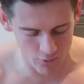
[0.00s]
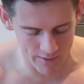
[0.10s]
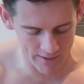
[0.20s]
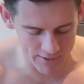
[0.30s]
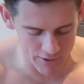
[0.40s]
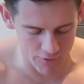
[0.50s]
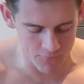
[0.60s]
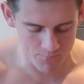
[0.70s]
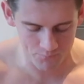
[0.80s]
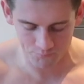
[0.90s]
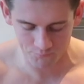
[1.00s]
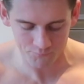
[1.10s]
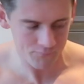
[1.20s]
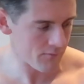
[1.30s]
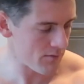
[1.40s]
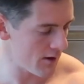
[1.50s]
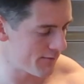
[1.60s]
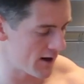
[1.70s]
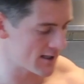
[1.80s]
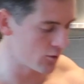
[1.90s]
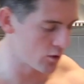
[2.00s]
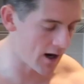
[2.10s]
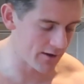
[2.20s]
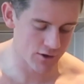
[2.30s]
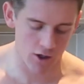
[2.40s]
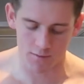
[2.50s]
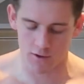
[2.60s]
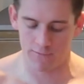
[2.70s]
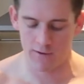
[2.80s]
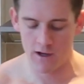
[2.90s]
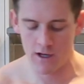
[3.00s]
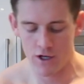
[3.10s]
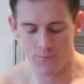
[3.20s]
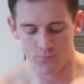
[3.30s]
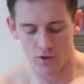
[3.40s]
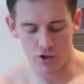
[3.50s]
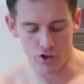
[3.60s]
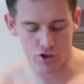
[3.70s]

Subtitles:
all you're going to do, first of all, cut the tops off your